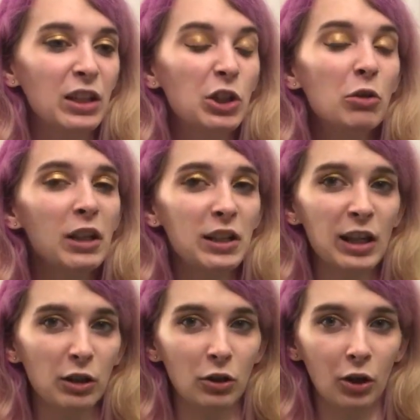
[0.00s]
you need to
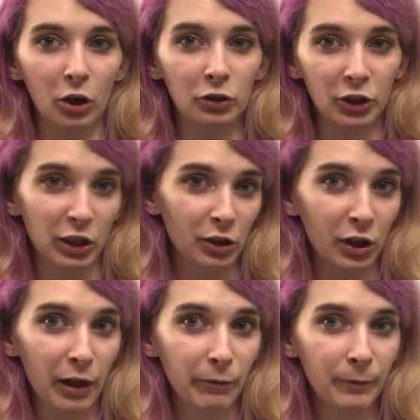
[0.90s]
take a good hard look at your
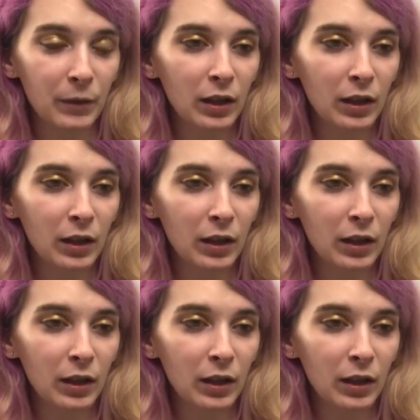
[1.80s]
life.